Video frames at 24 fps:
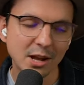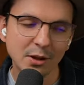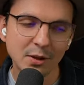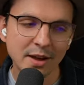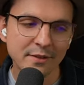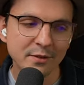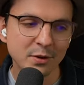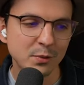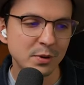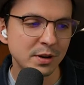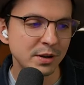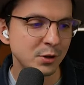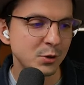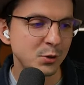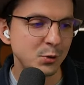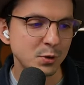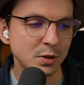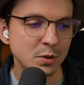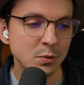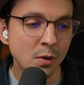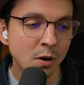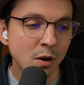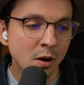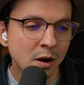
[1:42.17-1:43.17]
everyone who you
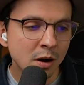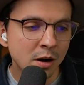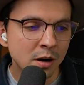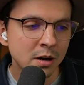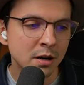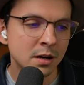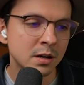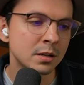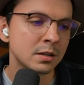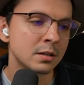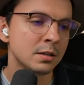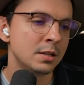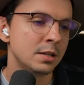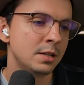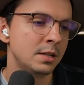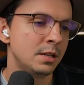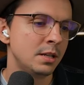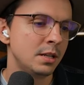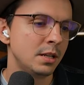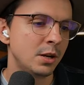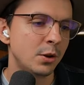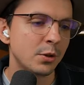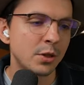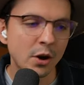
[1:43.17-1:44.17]
are, you know,
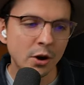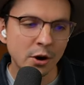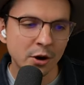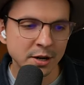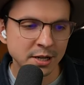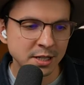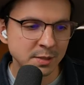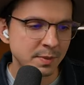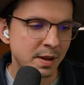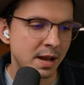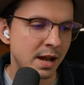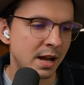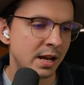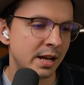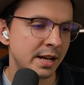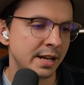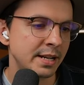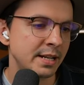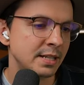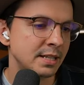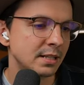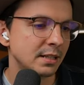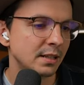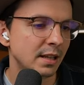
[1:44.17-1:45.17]
the artist behind
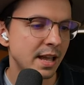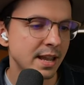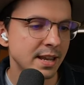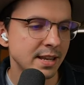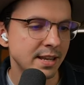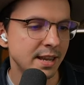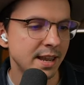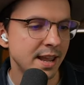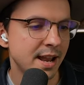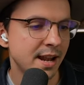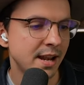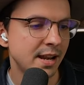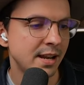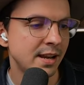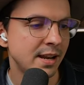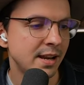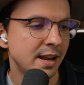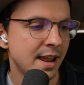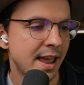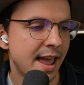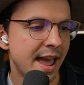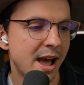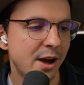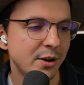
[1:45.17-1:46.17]
Light Cannon and
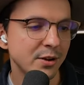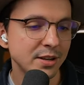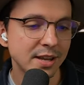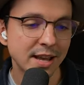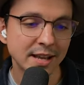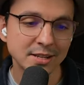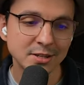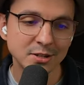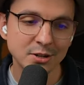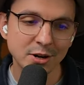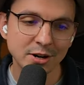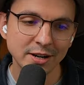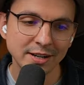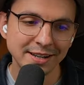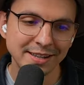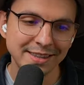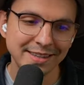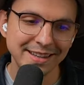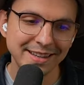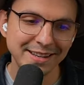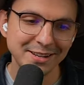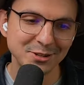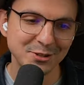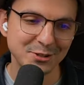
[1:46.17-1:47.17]
how you got started in the
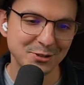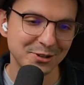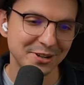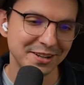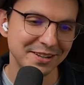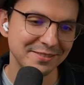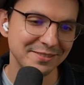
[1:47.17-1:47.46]
industry.